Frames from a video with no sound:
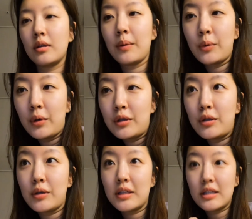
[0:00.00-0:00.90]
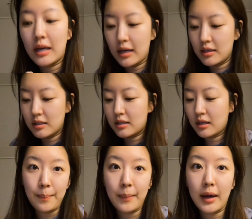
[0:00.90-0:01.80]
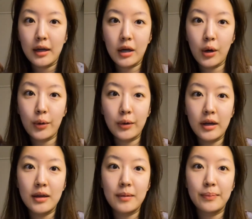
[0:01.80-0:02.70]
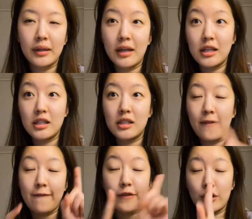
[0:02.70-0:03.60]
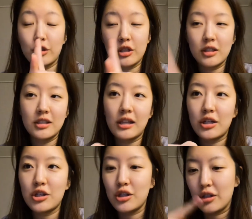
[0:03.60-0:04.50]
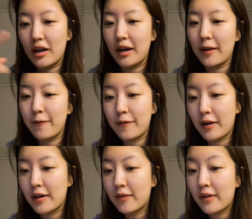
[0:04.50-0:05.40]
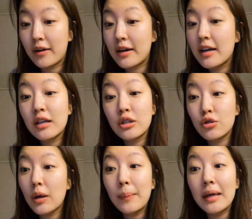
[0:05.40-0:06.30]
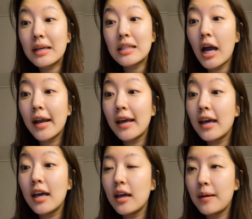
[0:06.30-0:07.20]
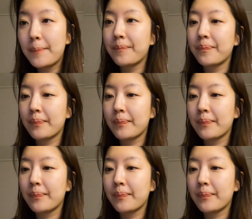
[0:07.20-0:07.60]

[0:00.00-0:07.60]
I'm going to attend my Coden Place first session. I am very, very extremely excited.